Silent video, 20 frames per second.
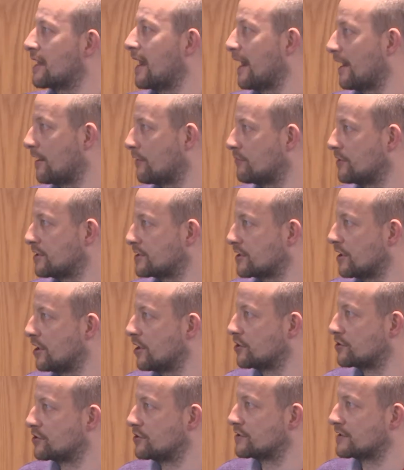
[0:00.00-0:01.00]
and the
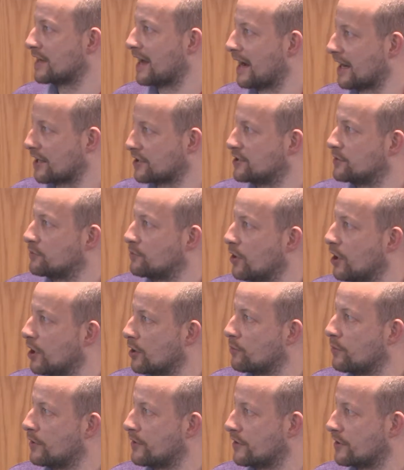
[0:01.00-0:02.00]
researchers actually
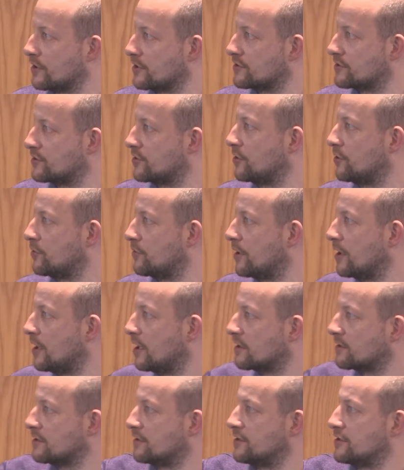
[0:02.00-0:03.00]
work with us to
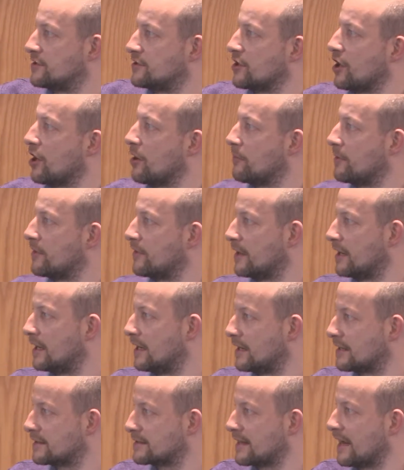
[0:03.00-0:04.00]
determine the
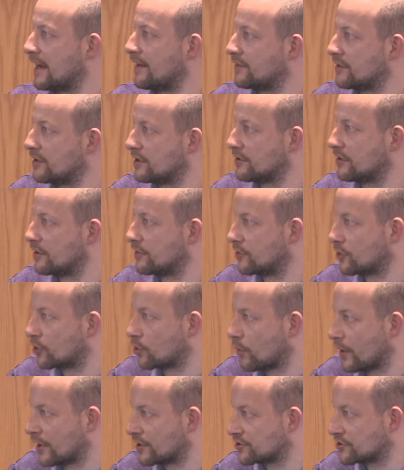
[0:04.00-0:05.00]
list and the
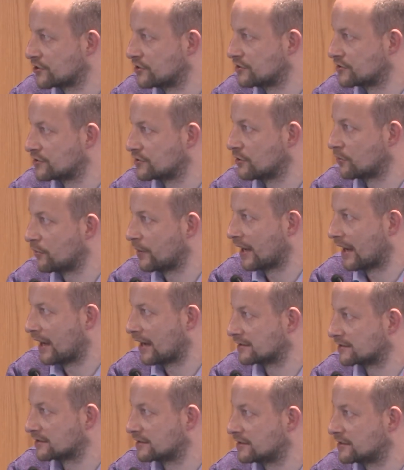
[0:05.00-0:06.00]
questions that we
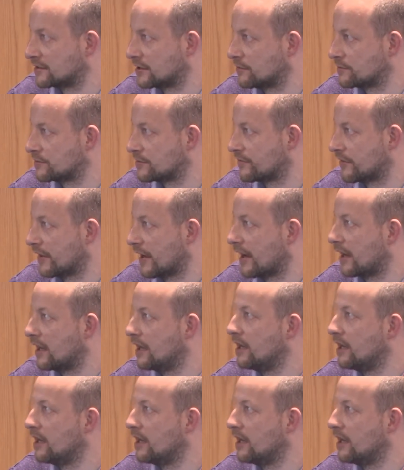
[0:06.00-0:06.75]
ask in terms of that.